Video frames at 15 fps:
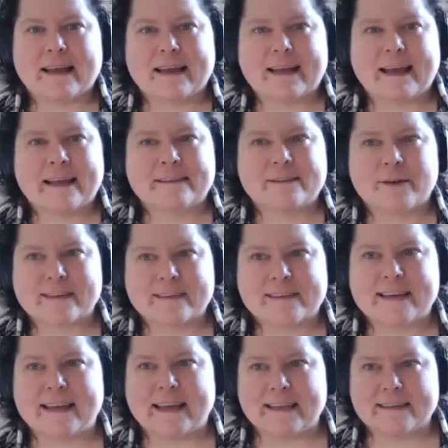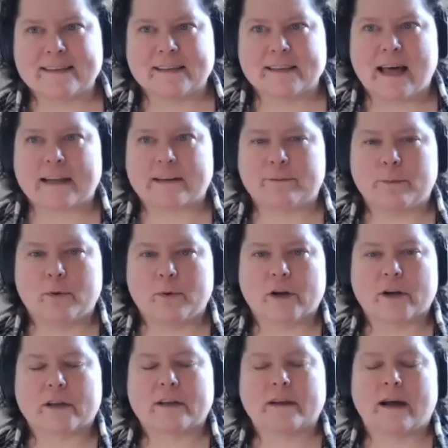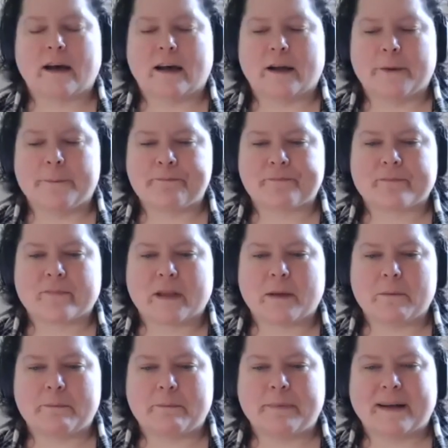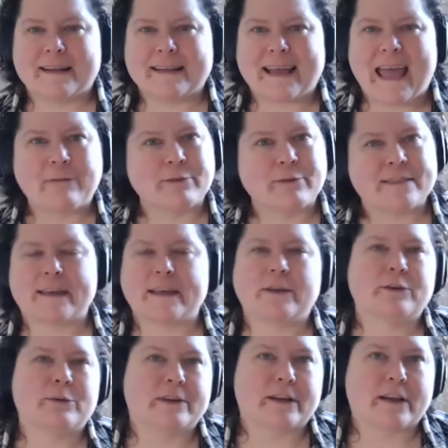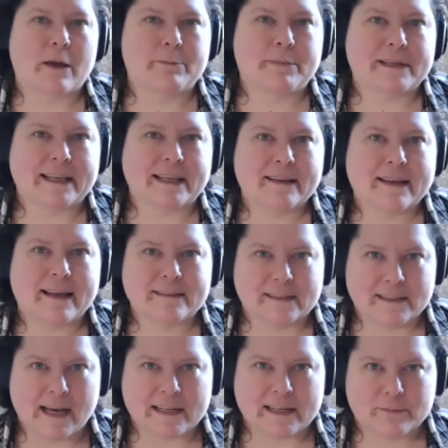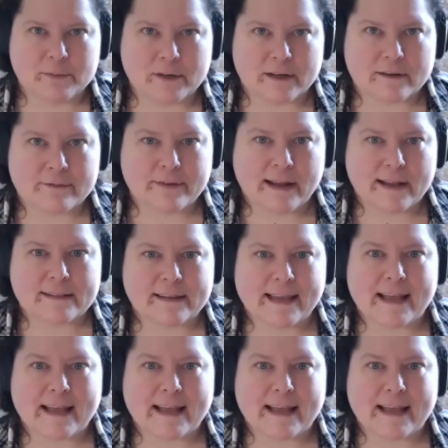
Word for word: as you can see, it is a lot of work, um, but everything you do in a company is a lot of work, frankly.